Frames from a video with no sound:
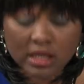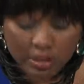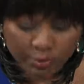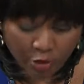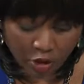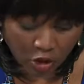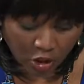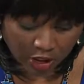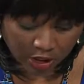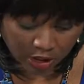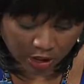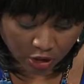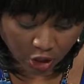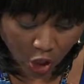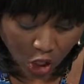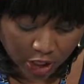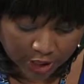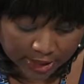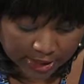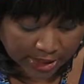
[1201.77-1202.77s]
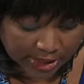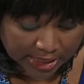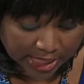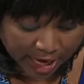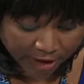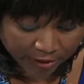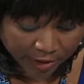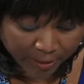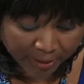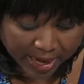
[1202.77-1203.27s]
because cursed is
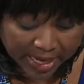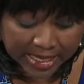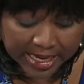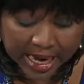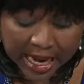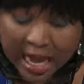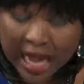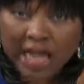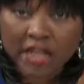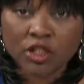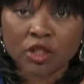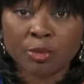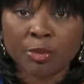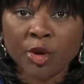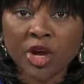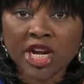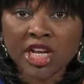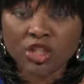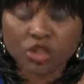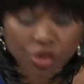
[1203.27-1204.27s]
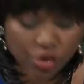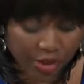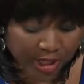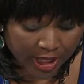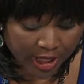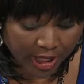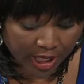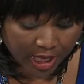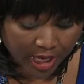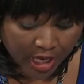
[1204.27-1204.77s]
every man that hangs upon a tree.
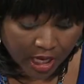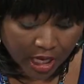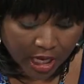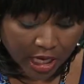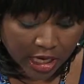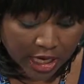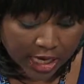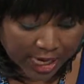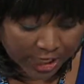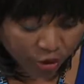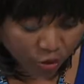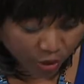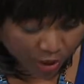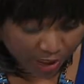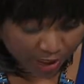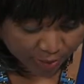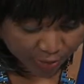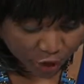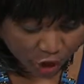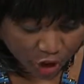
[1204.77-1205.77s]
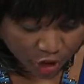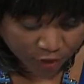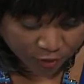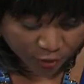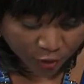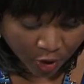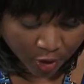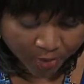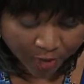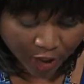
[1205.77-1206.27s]
He has redeemed us
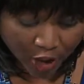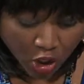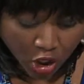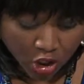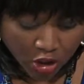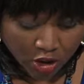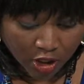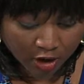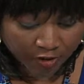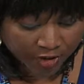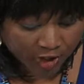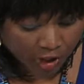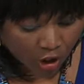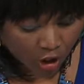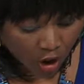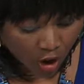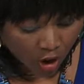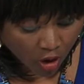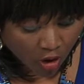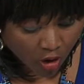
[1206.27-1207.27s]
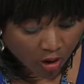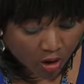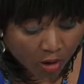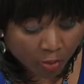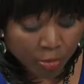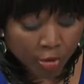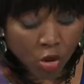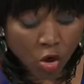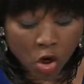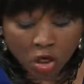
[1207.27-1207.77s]
from the curse of the law
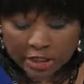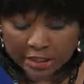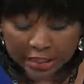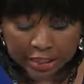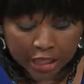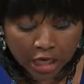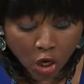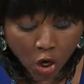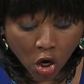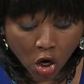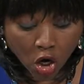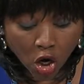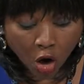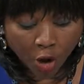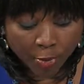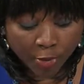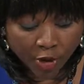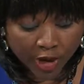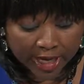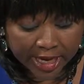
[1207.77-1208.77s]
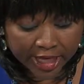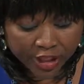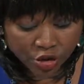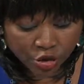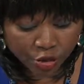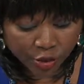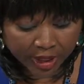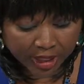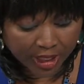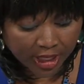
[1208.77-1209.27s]
because he hung upon a
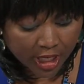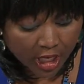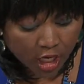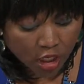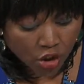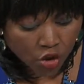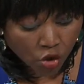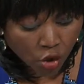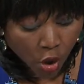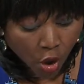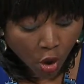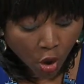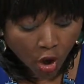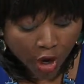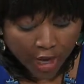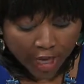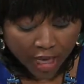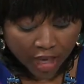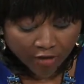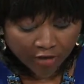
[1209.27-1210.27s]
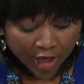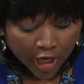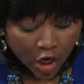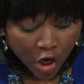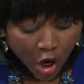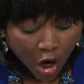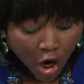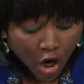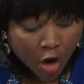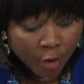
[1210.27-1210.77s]
tree. So if he
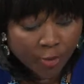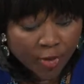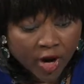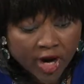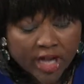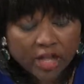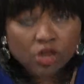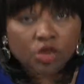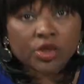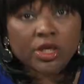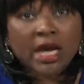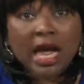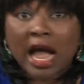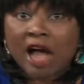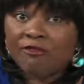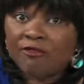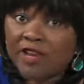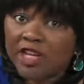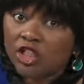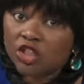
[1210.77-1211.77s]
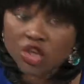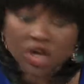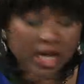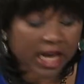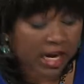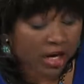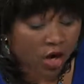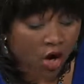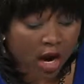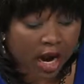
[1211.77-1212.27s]
hung upon a tree, affliction
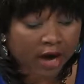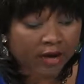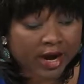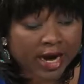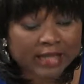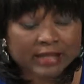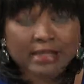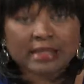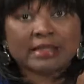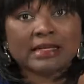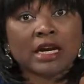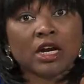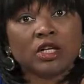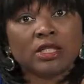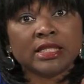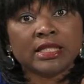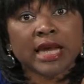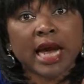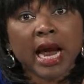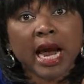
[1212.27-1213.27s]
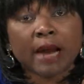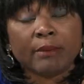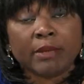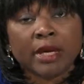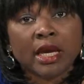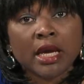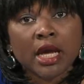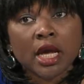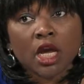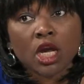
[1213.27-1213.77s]
cannot arise a second time.
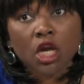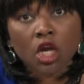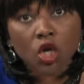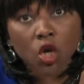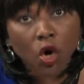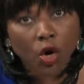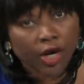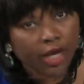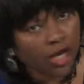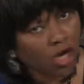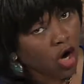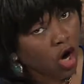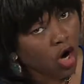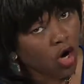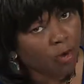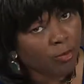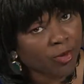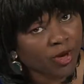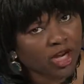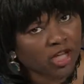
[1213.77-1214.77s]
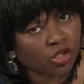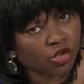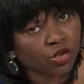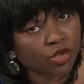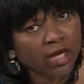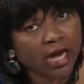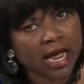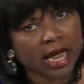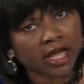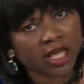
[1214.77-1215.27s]
You know, he hung upon a
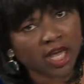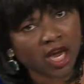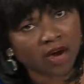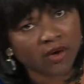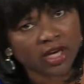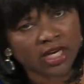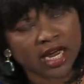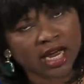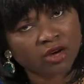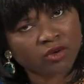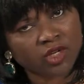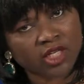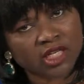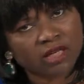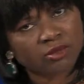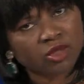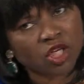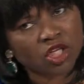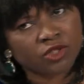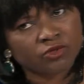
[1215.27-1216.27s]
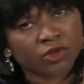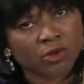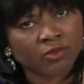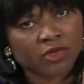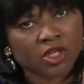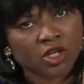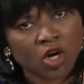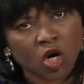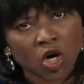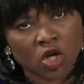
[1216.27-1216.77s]
tree and carried and redeemed us from
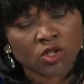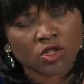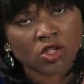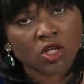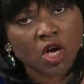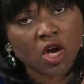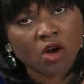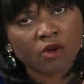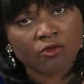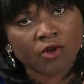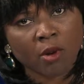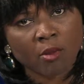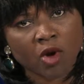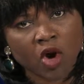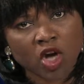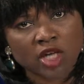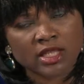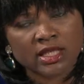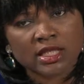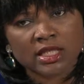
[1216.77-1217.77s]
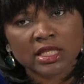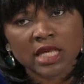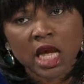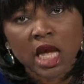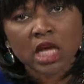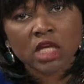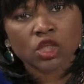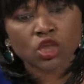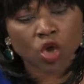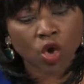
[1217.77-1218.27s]
the curse, from curses.
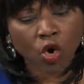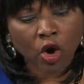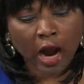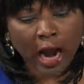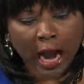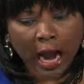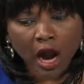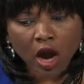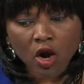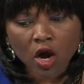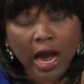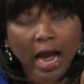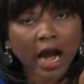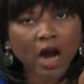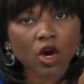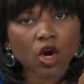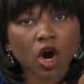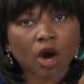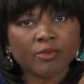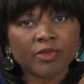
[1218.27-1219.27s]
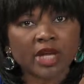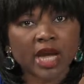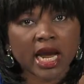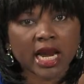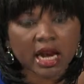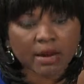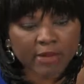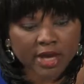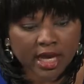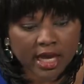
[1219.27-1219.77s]
So how how come the
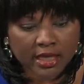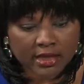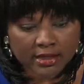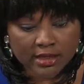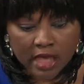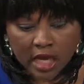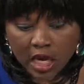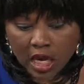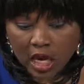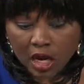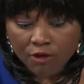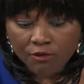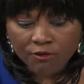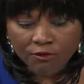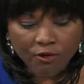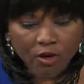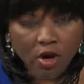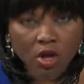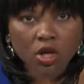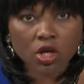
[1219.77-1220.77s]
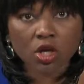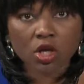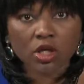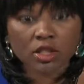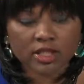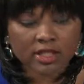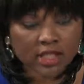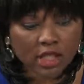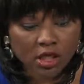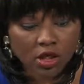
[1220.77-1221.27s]
enemy is
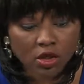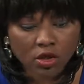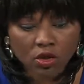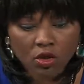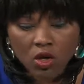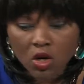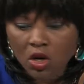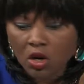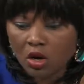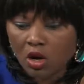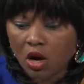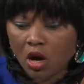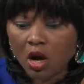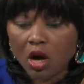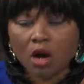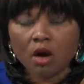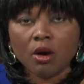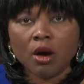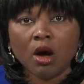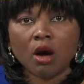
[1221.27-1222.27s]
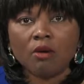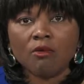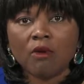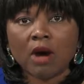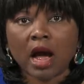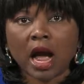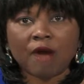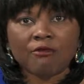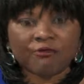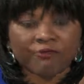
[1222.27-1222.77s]
still uh, uh,
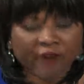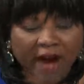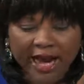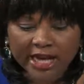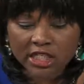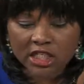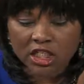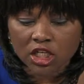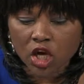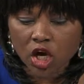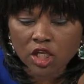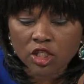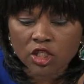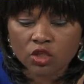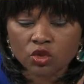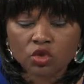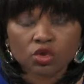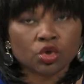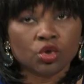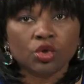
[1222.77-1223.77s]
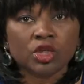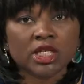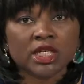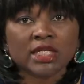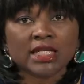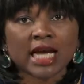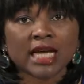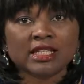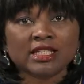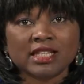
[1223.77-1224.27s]
fighting us through
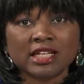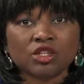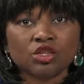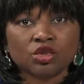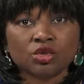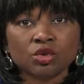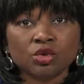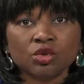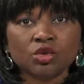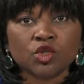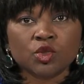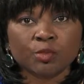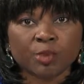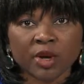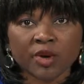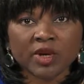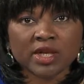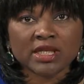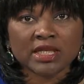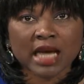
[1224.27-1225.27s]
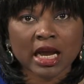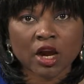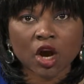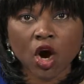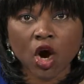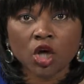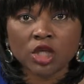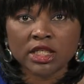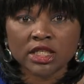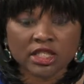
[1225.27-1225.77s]
these ancestral spirits and
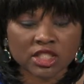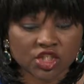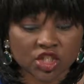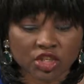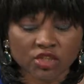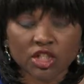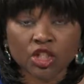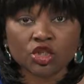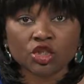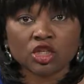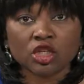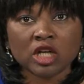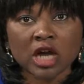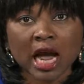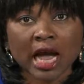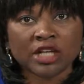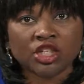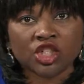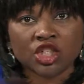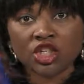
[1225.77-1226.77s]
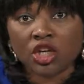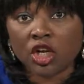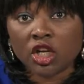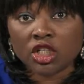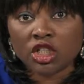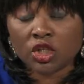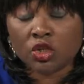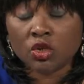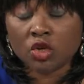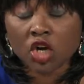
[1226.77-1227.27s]
all these generational and
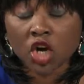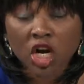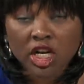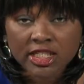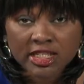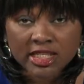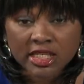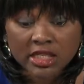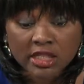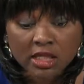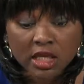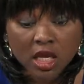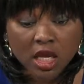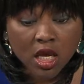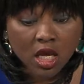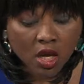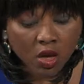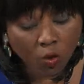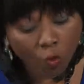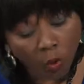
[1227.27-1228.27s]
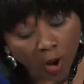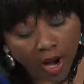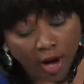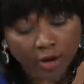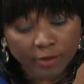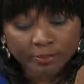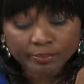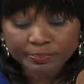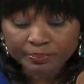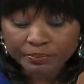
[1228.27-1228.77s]
genealogical curses? Well,